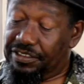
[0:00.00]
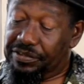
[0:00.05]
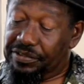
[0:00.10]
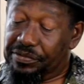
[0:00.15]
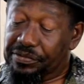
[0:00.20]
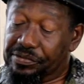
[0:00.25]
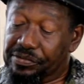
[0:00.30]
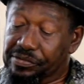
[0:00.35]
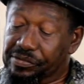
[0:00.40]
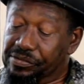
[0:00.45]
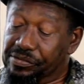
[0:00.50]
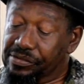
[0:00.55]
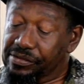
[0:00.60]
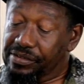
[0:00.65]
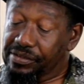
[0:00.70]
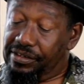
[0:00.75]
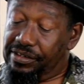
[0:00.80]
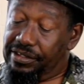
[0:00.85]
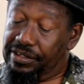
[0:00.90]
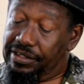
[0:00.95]
is what we
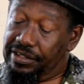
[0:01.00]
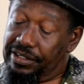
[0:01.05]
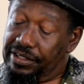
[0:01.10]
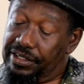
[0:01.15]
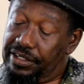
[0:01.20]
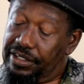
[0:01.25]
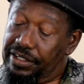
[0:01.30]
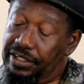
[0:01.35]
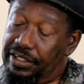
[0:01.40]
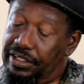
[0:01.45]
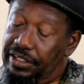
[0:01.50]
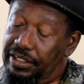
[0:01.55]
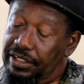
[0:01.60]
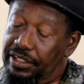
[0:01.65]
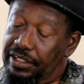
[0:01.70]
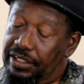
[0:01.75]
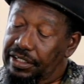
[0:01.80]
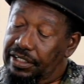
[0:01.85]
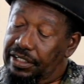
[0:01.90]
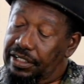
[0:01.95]
like, the reality.
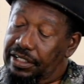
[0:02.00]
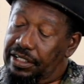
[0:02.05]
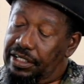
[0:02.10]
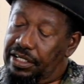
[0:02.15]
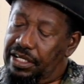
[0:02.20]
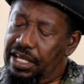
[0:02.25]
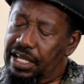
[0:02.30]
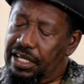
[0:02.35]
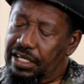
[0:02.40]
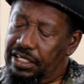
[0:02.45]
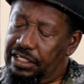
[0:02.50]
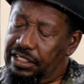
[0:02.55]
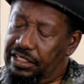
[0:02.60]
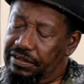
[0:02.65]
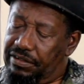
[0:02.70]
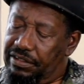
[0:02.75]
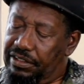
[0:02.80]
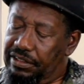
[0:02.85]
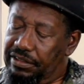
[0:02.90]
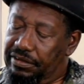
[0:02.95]
Yeah,
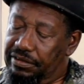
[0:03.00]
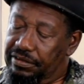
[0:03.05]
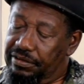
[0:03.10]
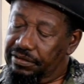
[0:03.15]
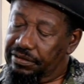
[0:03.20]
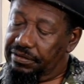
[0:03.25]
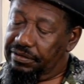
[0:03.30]
business is